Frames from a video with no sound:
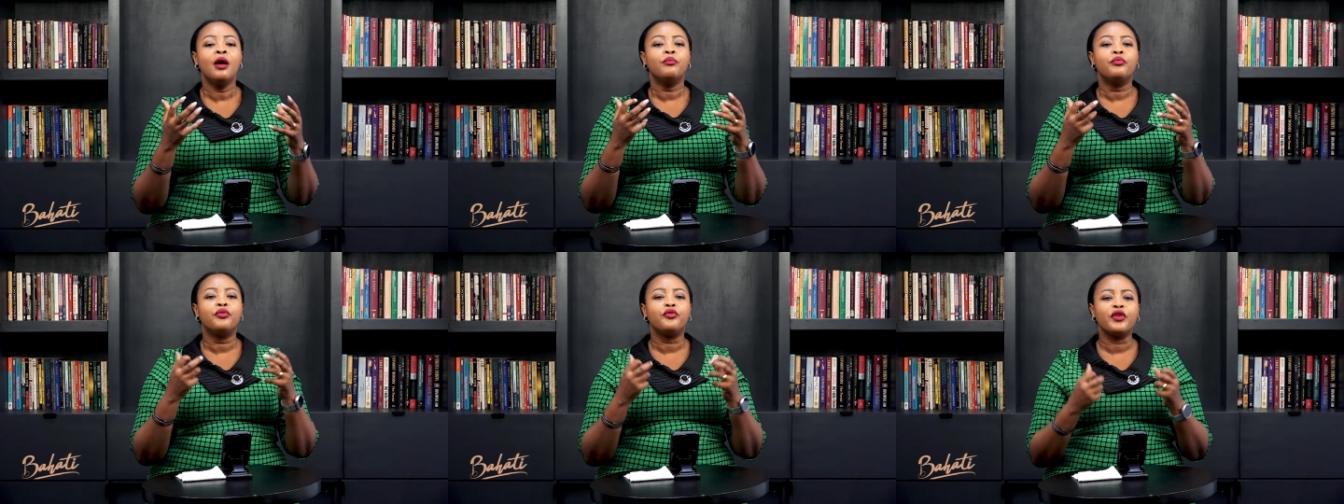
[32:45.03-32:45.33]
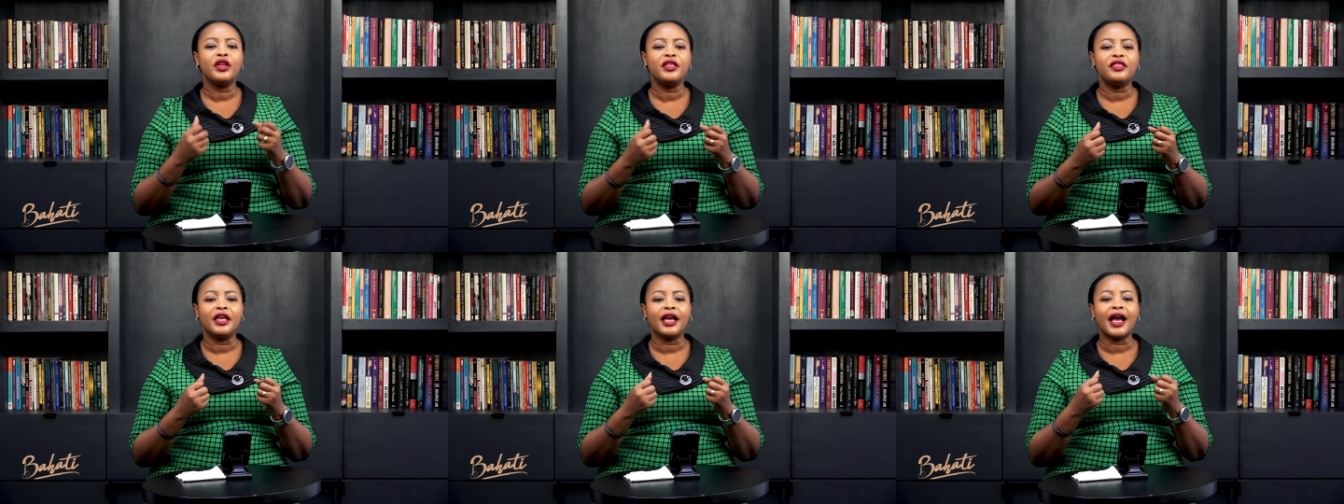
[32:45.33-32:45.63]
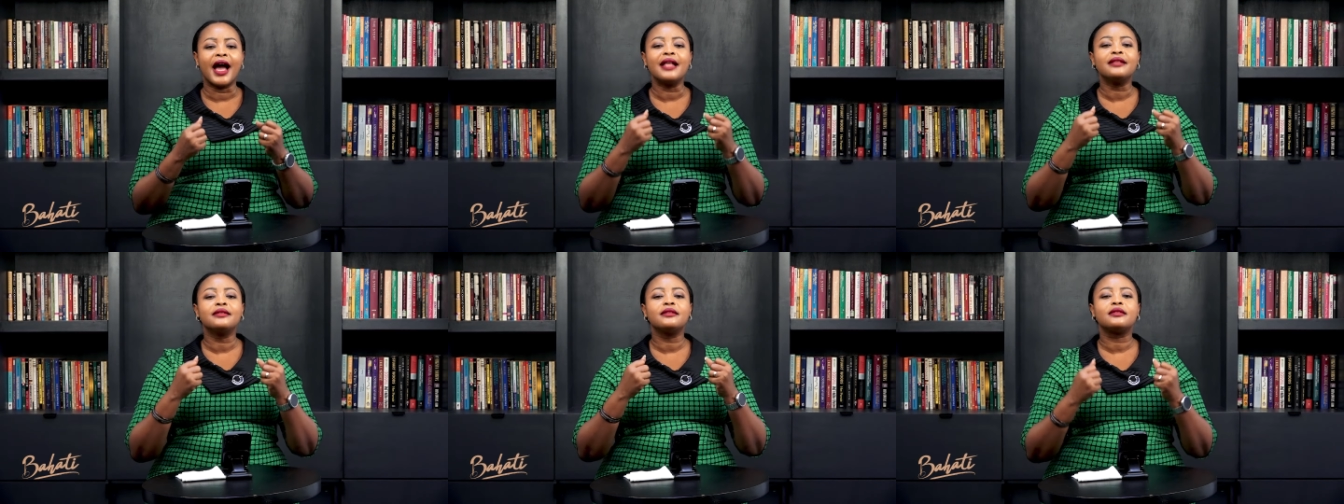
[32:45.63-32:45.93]

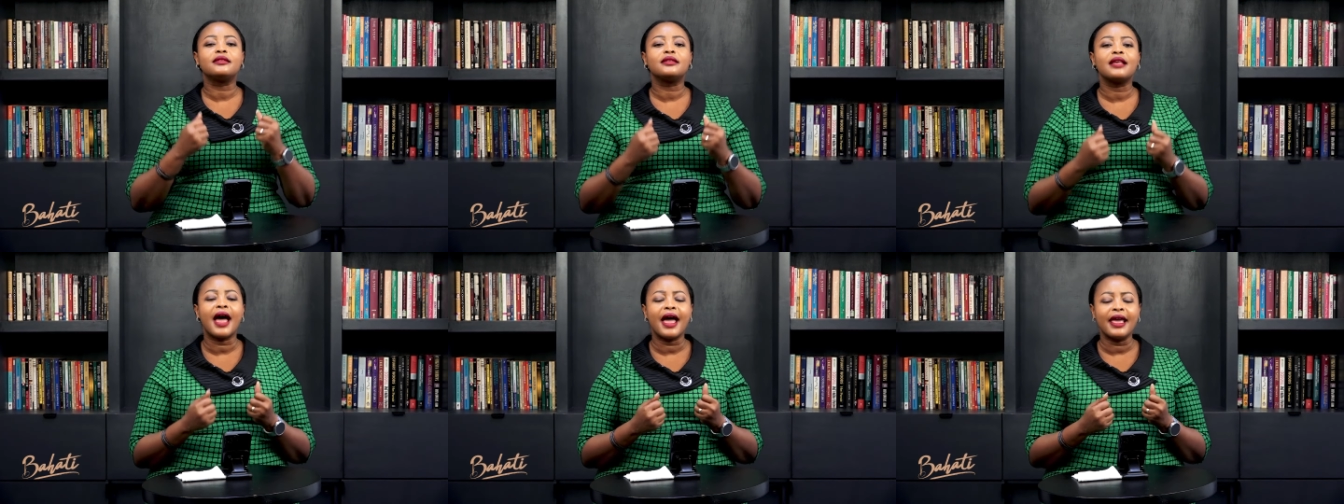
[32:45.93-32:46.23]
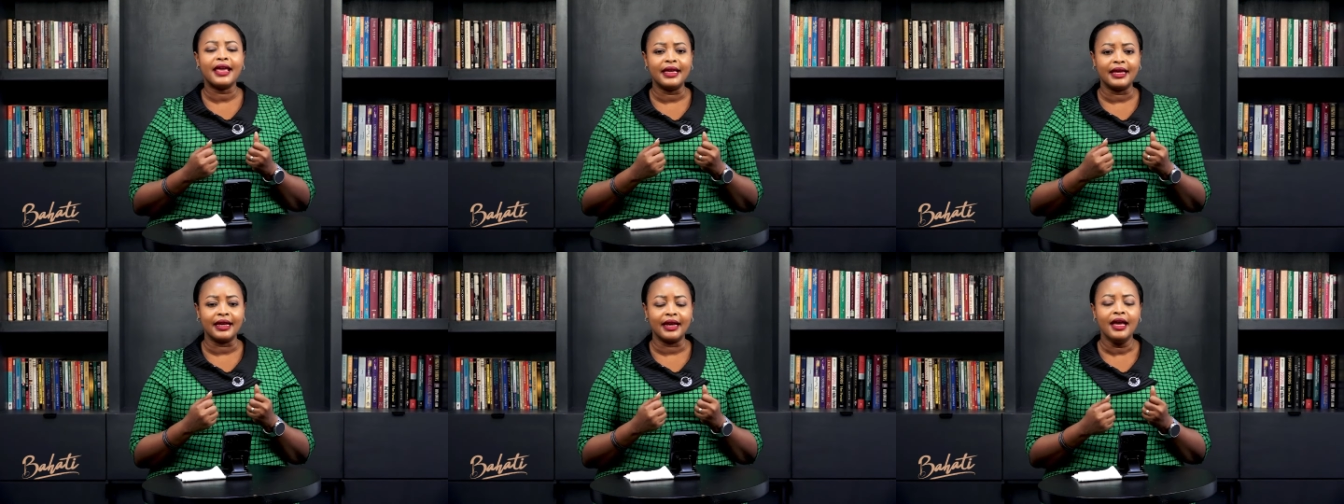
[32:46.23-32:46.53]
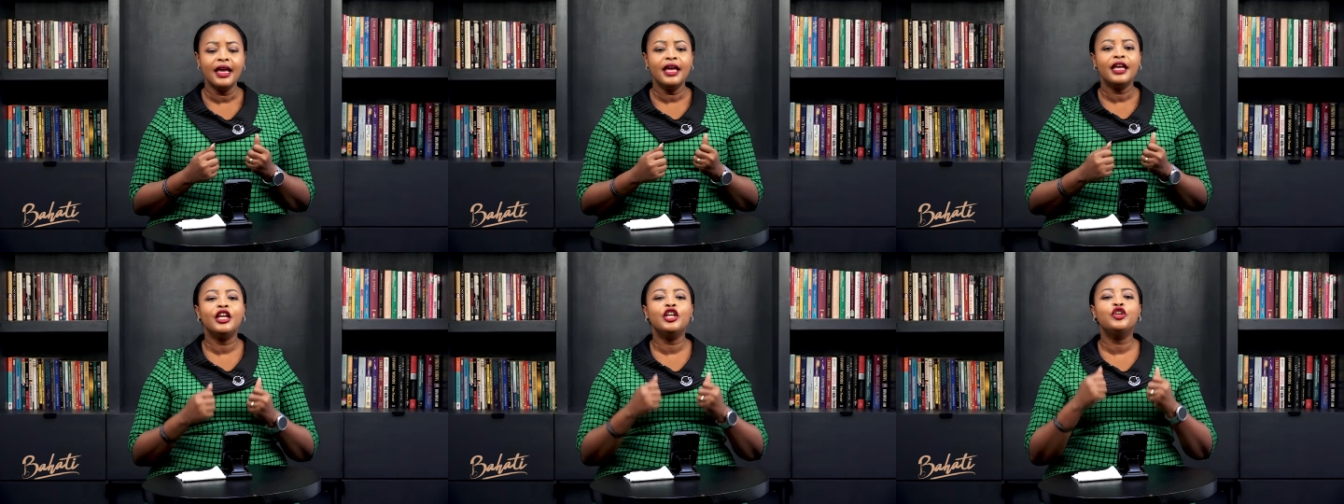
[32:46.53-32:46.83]
breathing and sighing
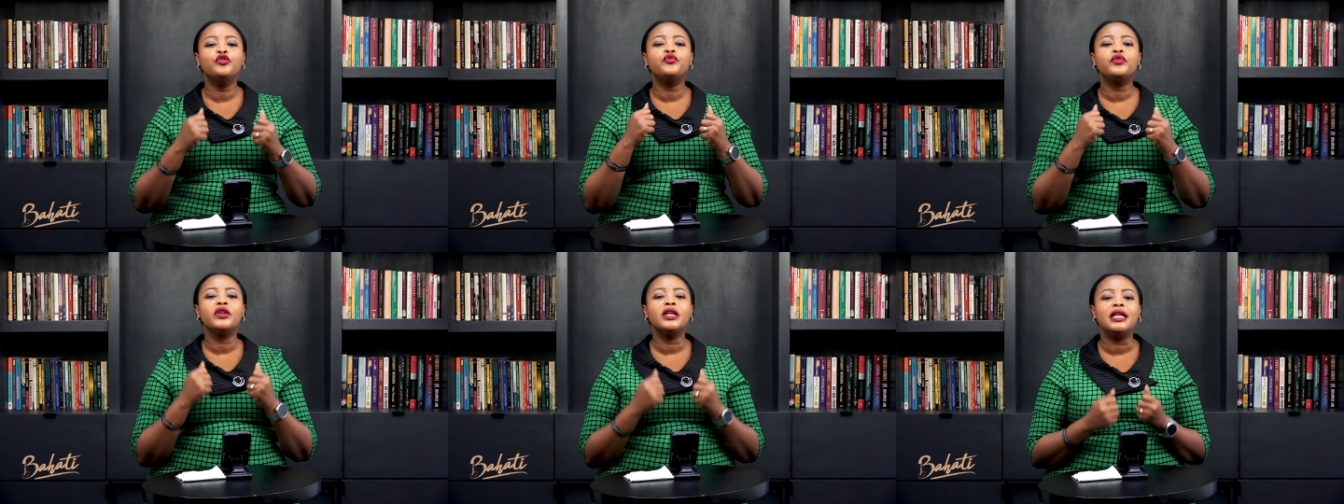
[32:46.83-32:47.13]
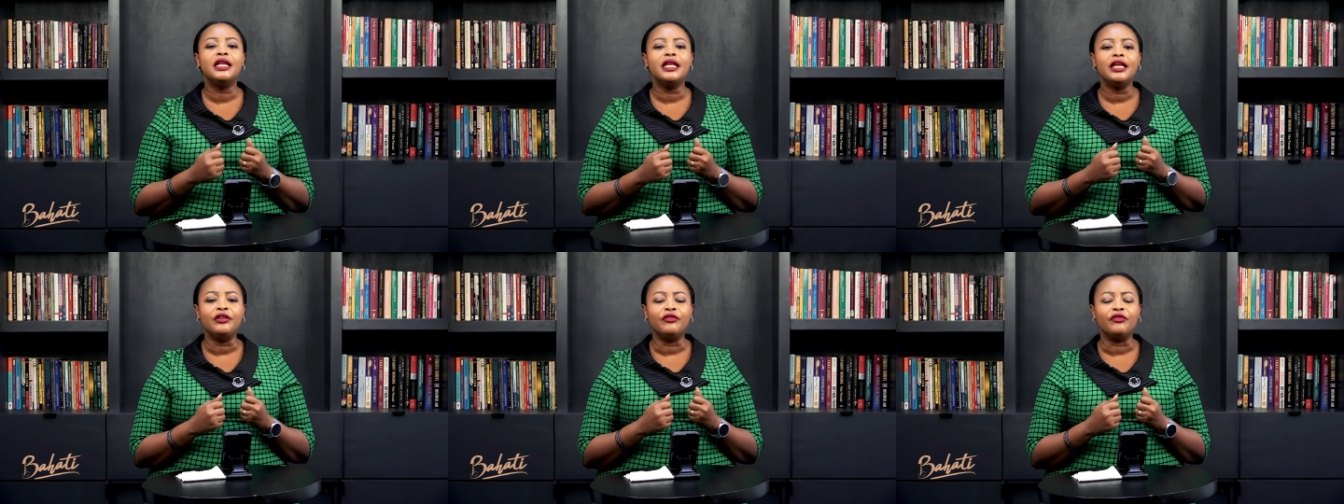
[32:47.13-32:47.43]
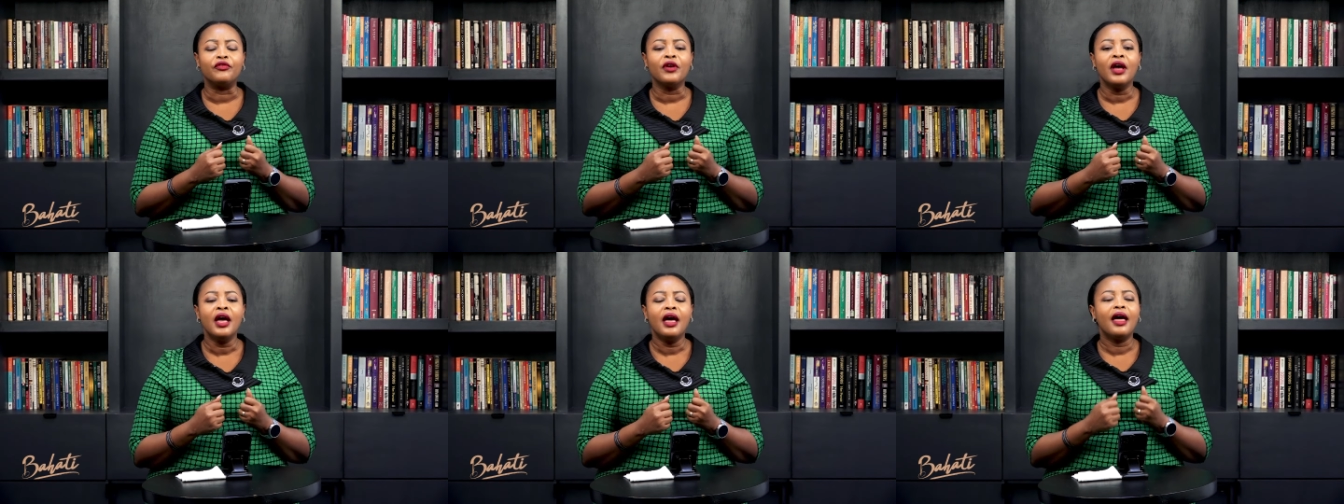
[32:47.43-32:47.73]
in
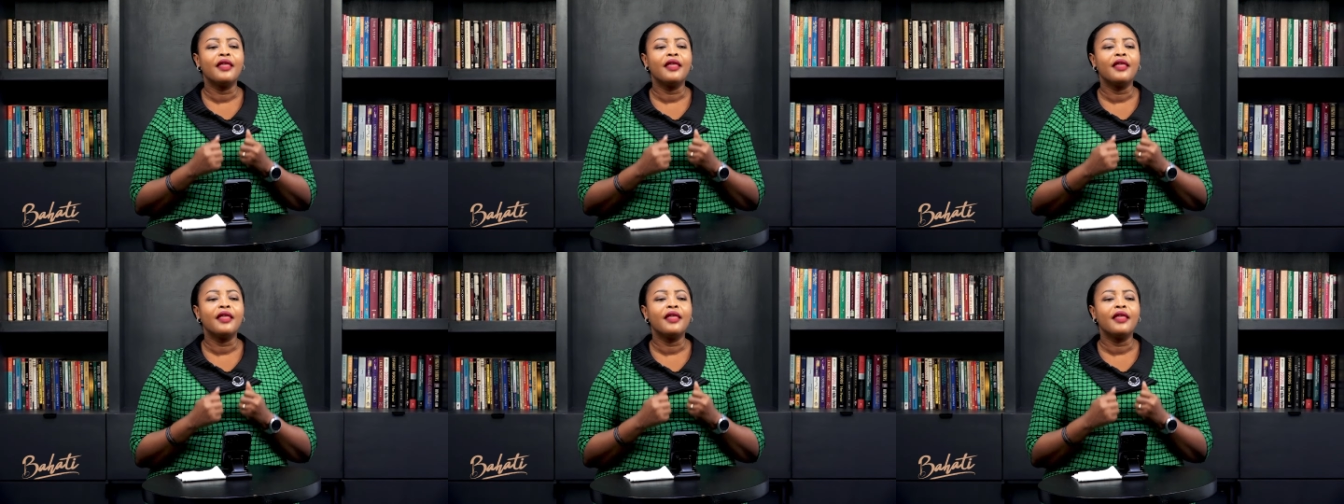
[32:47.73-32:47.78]
relief.